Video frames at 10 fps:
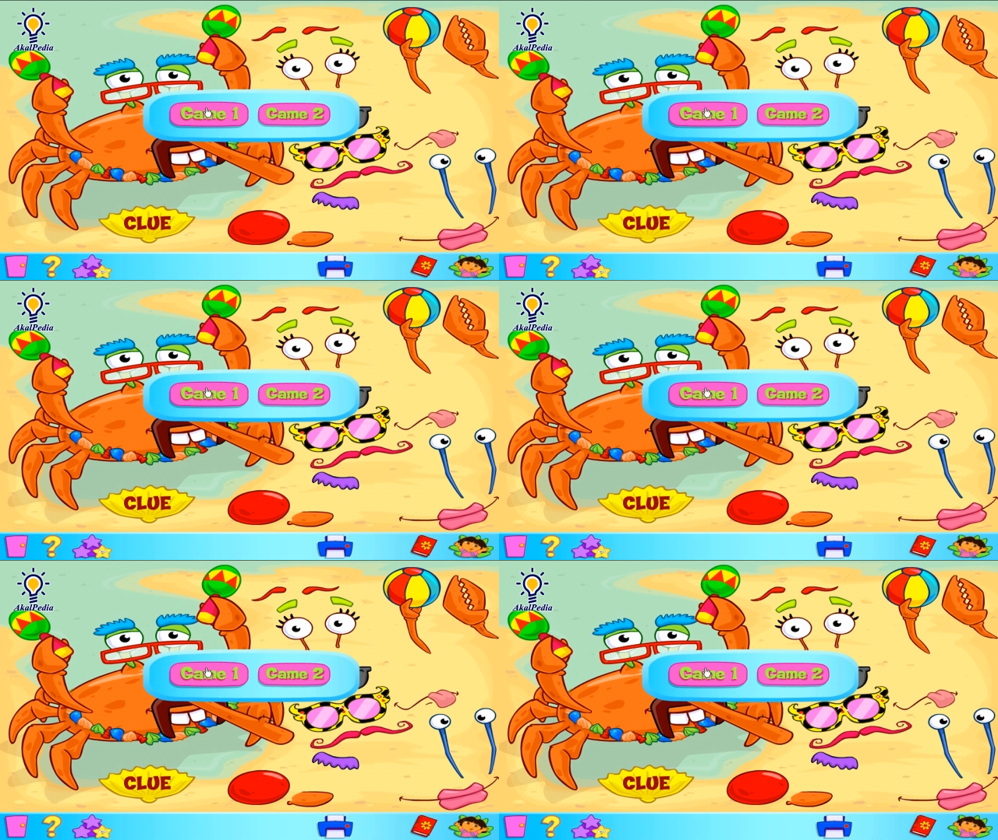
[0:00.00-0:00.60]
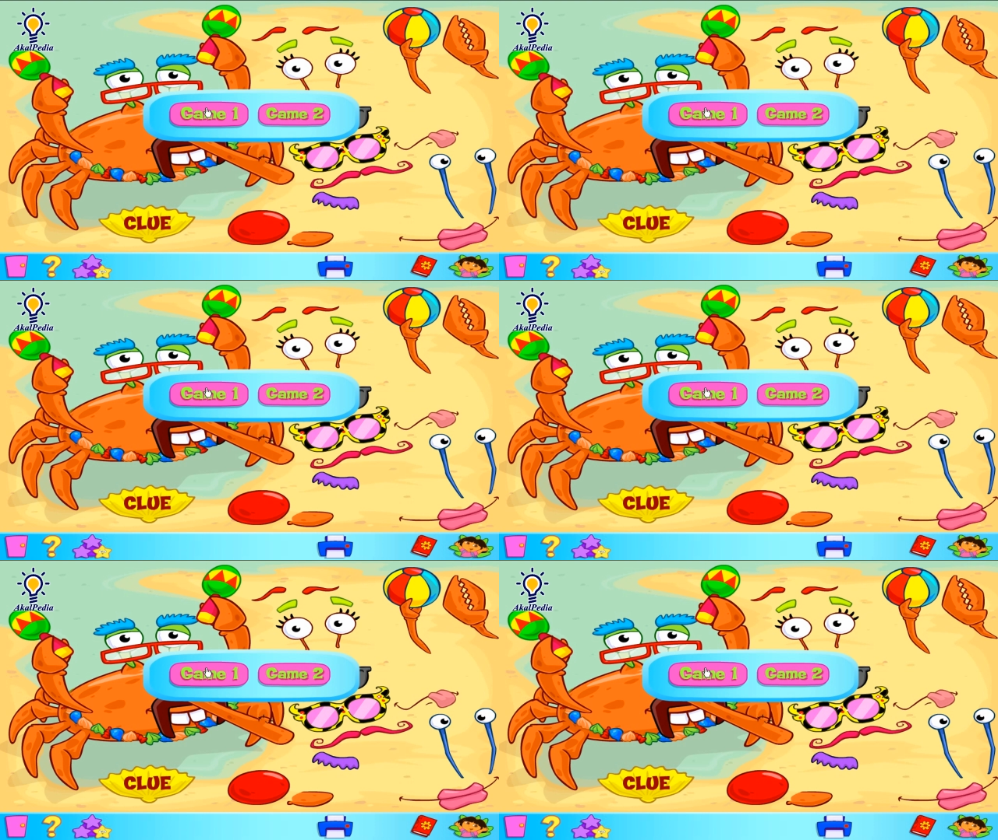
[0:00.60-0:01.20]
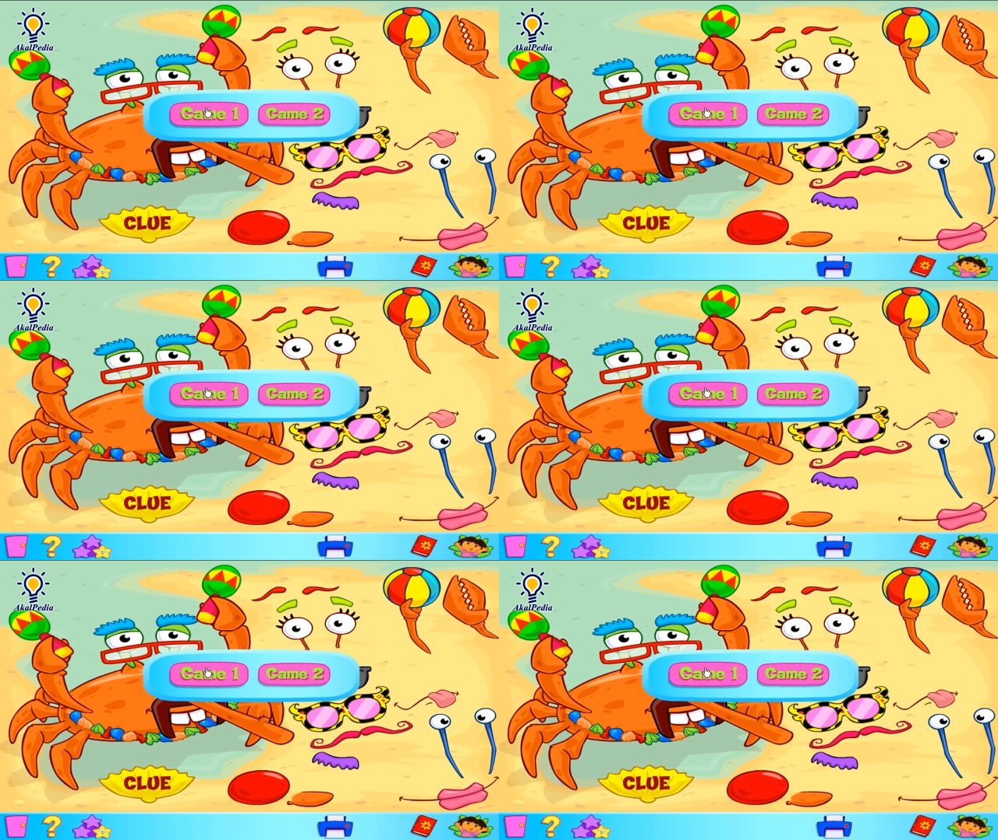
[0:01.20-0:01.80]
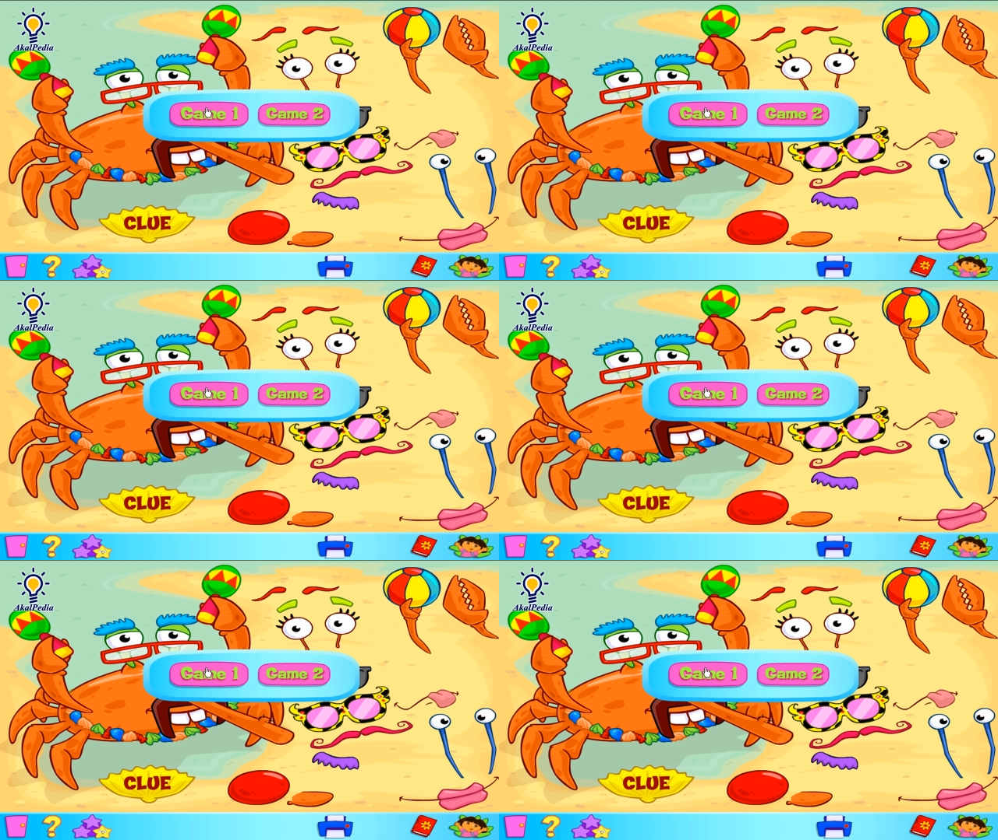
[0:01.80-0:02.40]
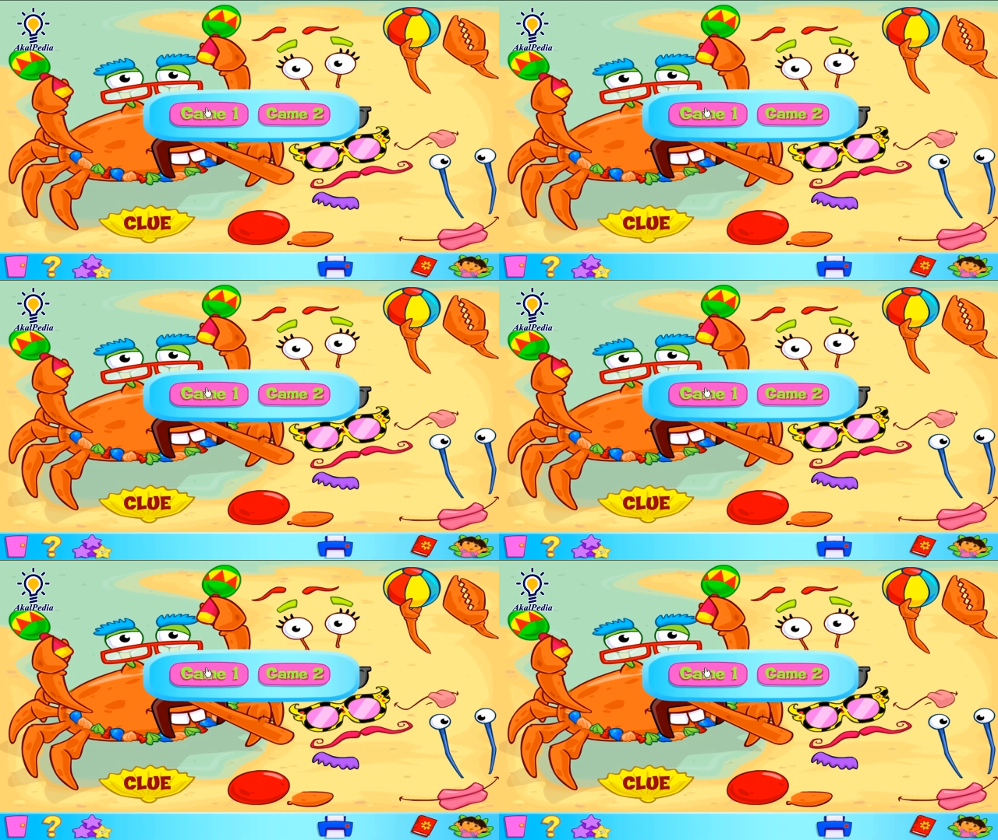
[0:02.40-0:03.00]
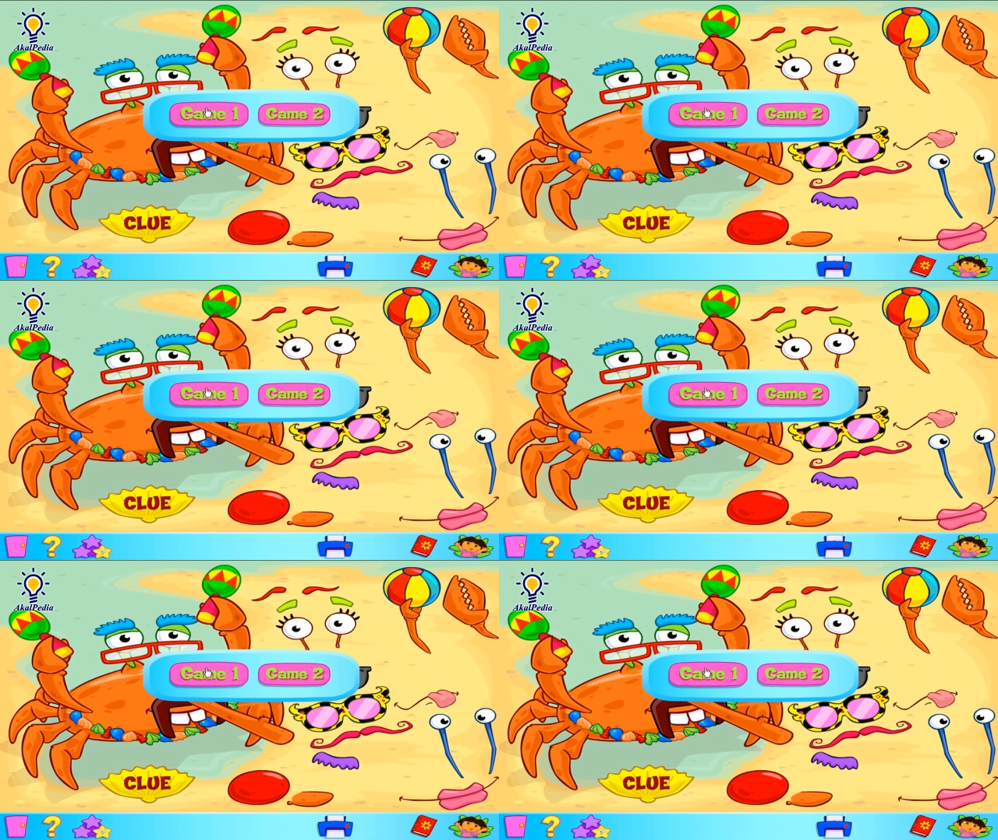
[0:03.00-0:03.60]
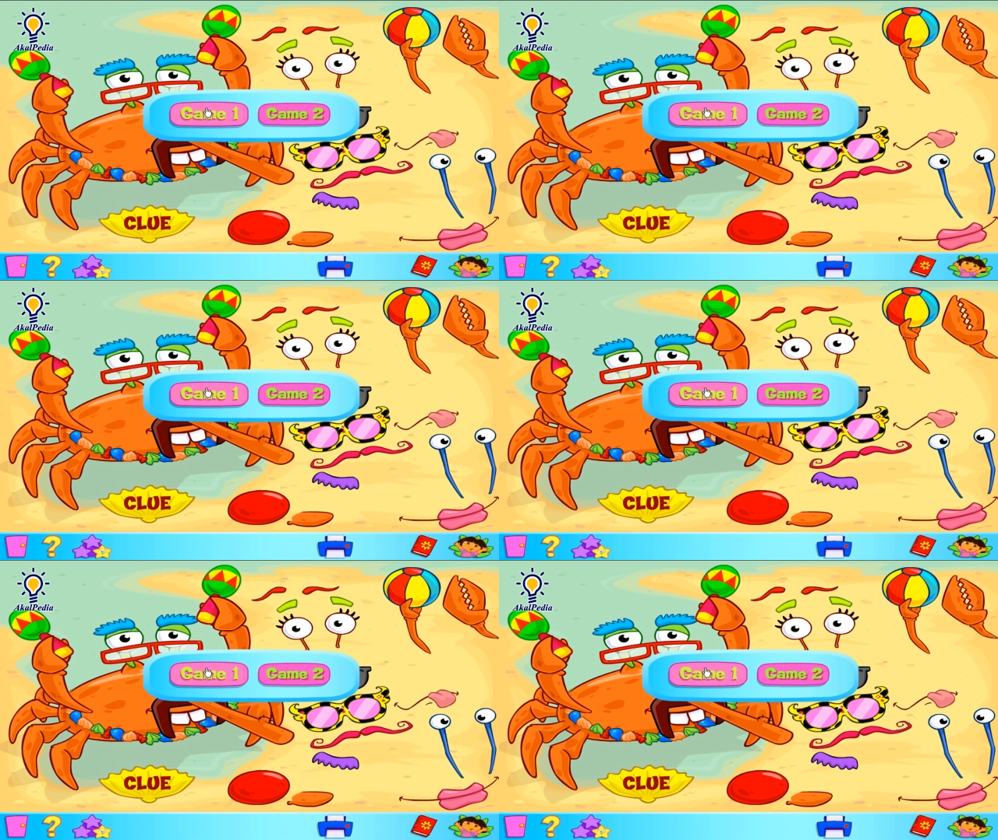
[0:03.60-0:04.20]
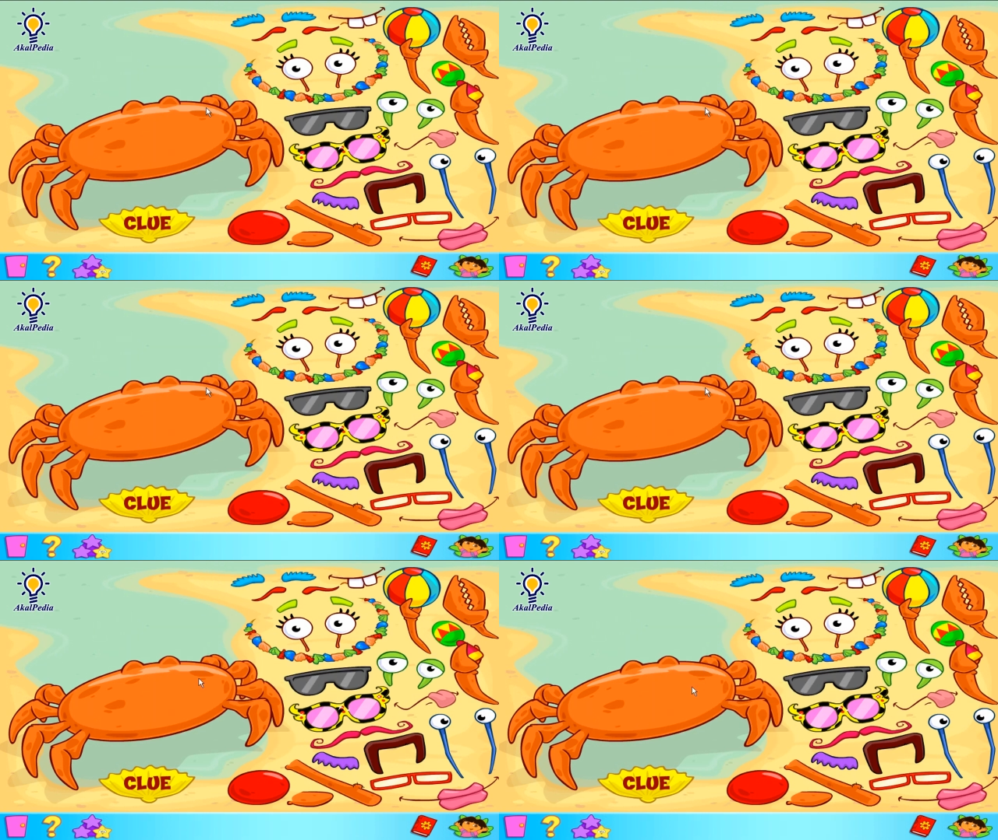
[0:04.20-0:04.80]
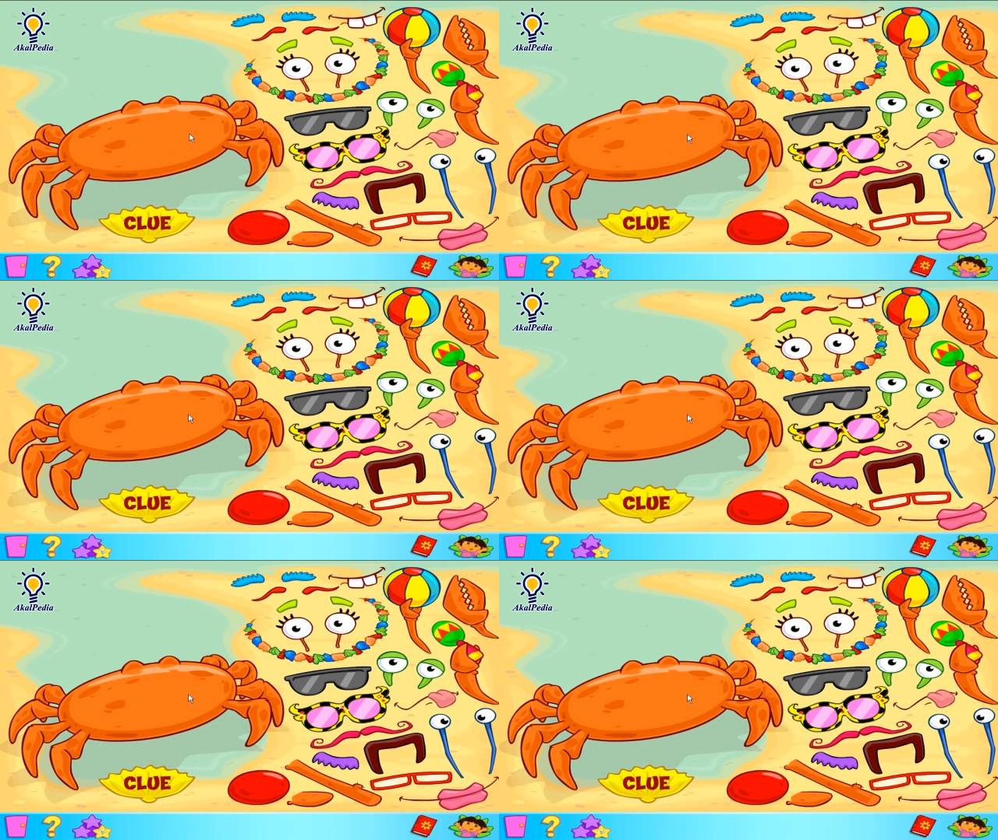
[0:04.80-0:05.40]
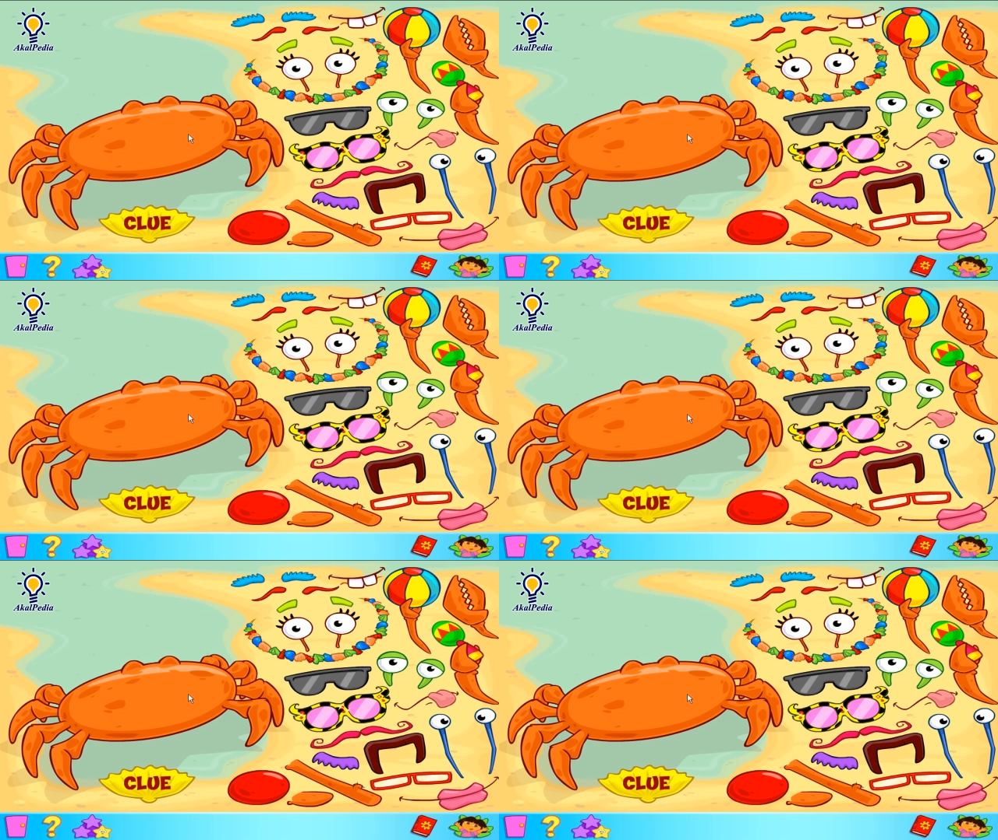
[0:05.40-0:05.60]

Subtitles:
[unreadable: no face in view]